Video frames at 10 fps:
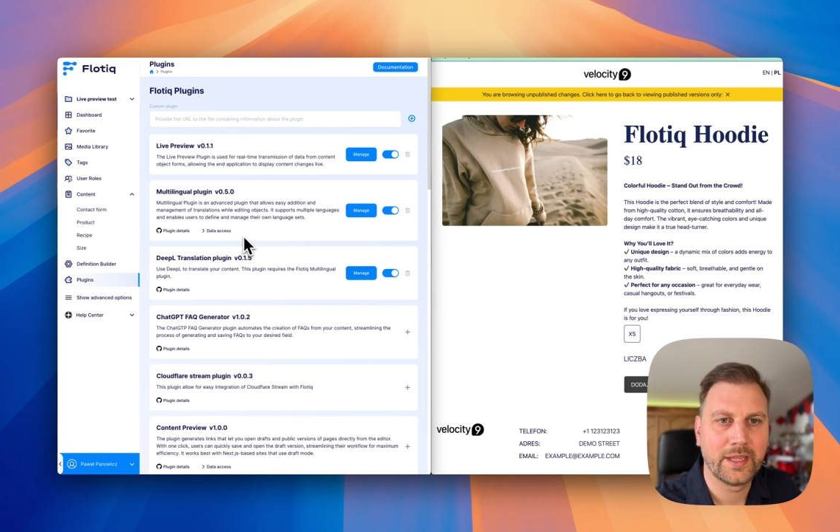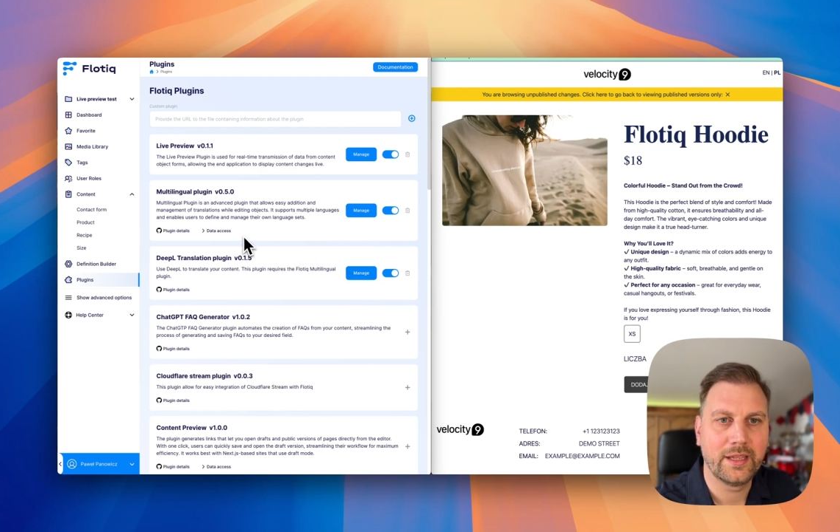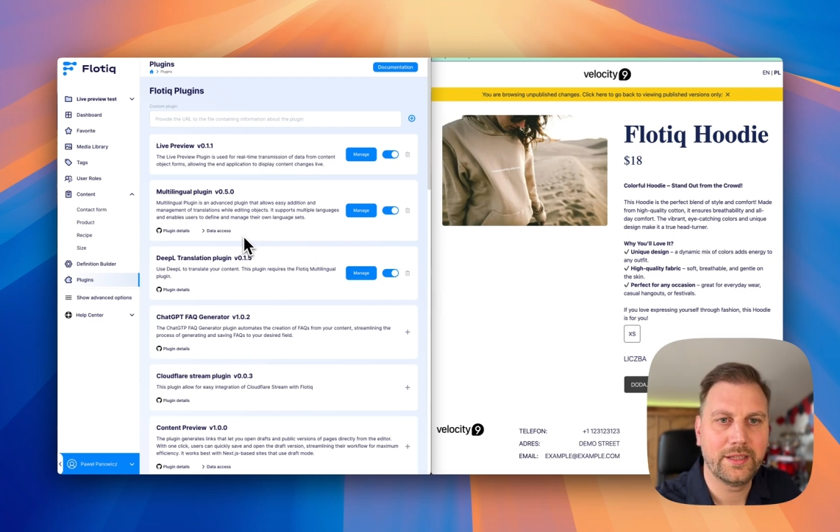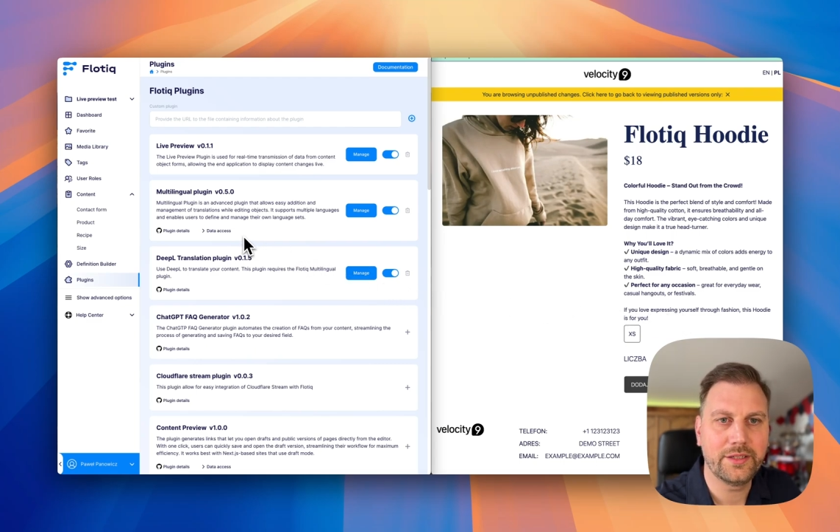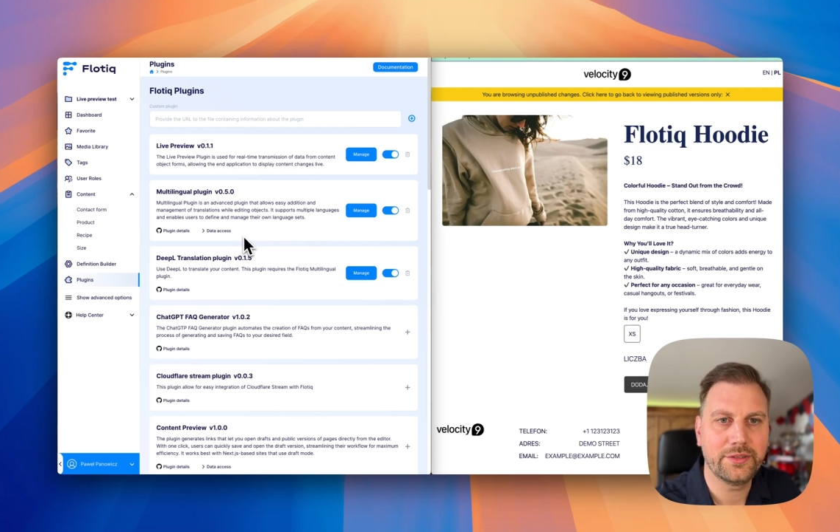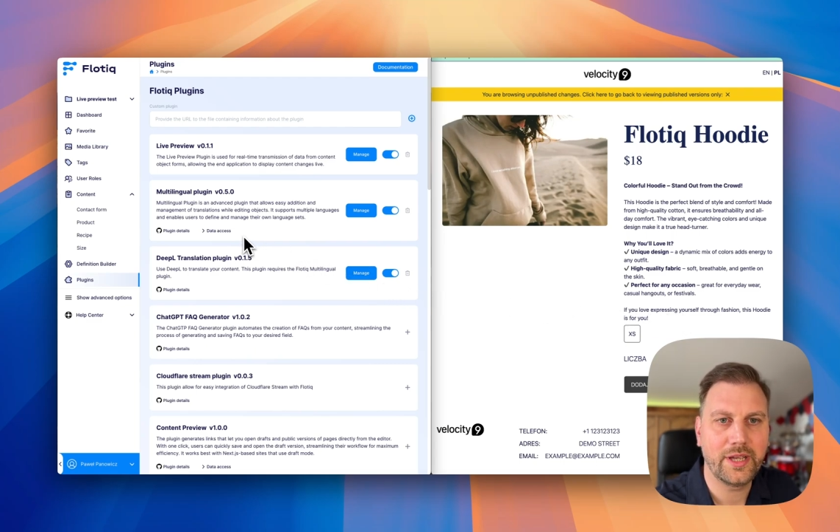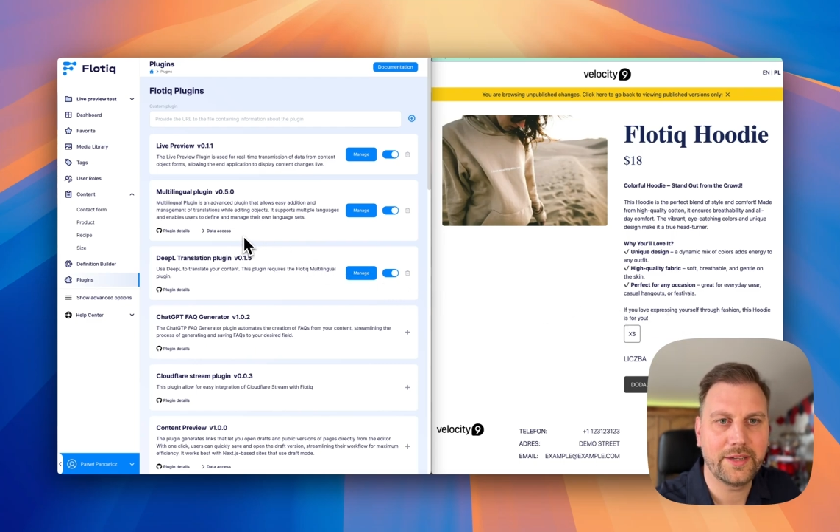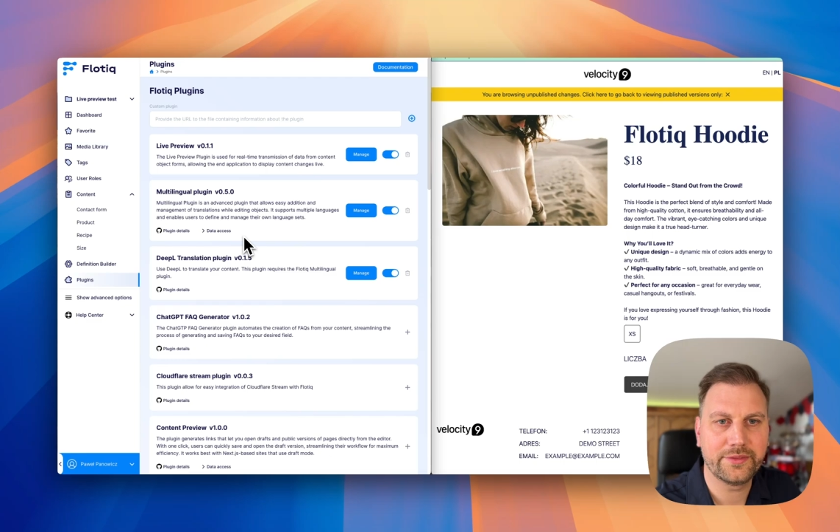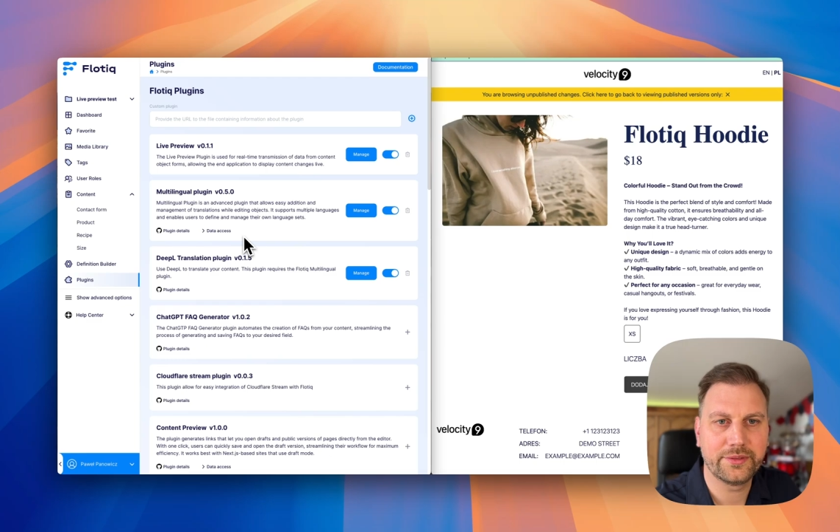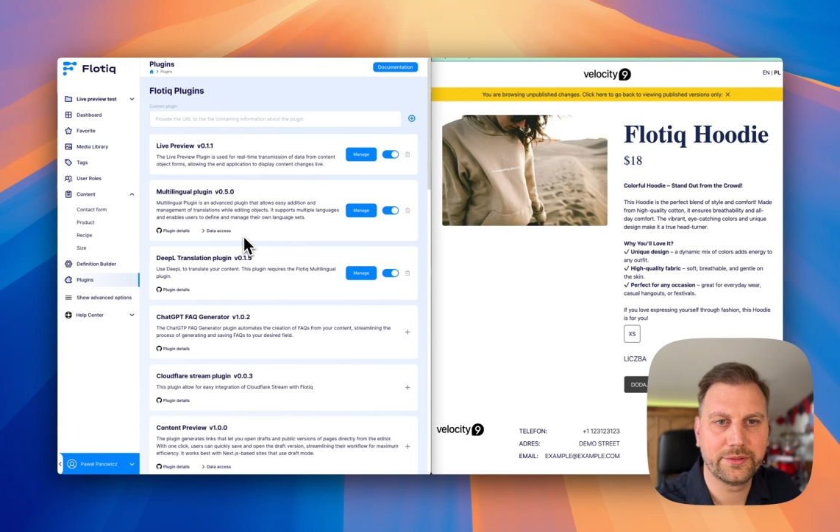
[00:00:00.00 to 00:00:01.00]
Here you
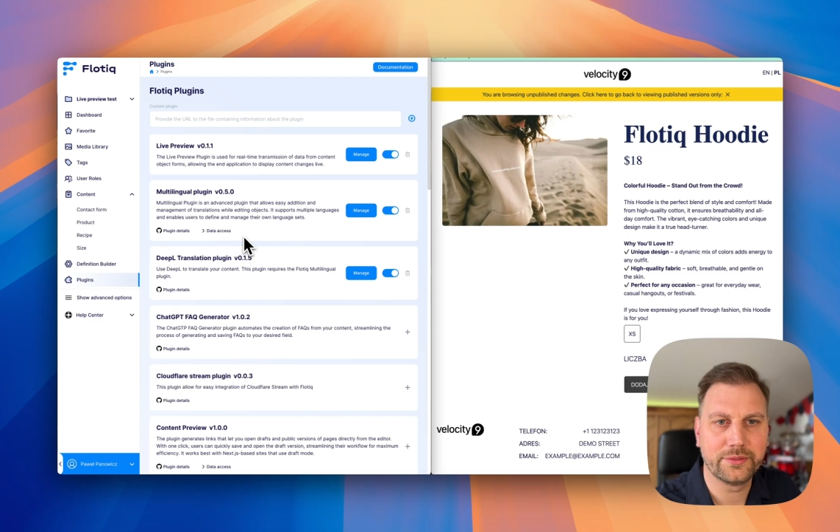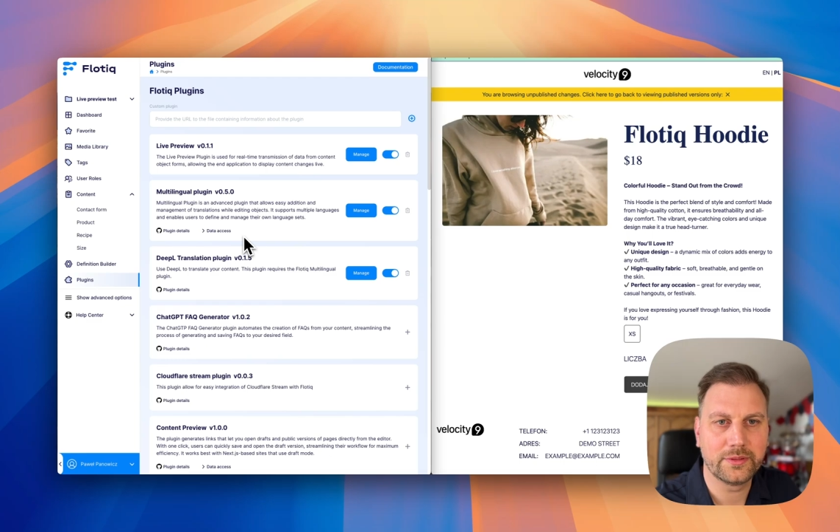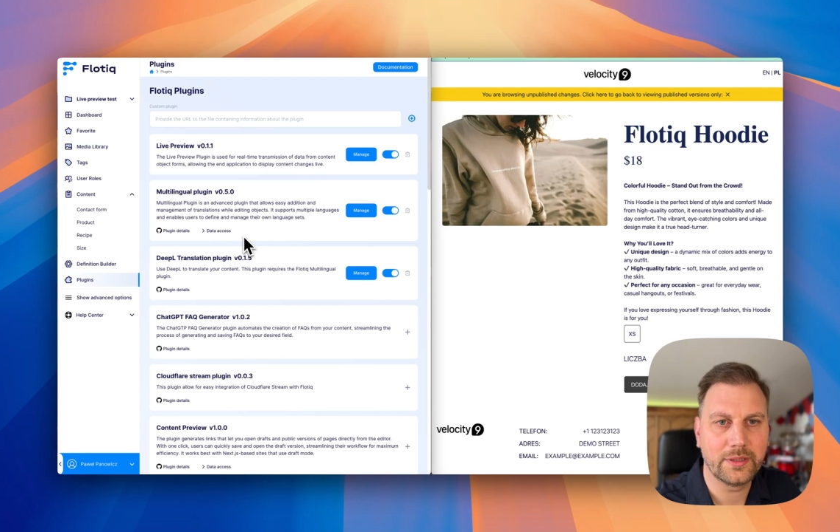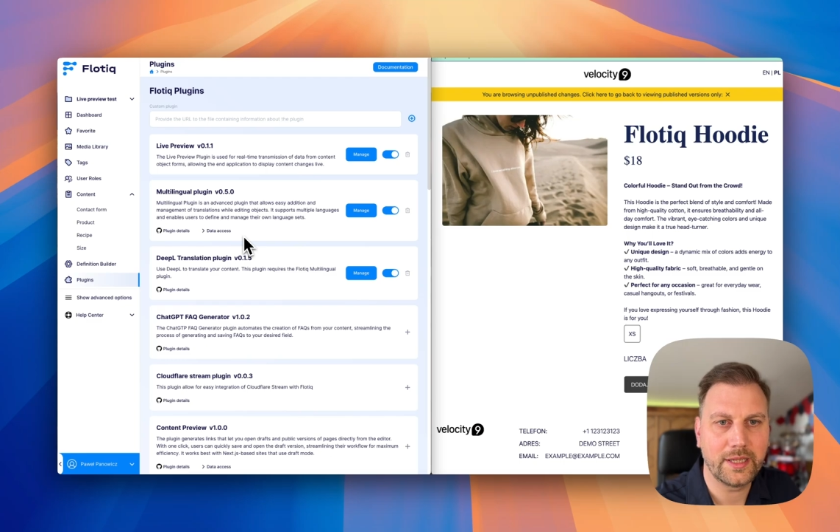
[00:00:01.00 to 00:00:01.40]
have to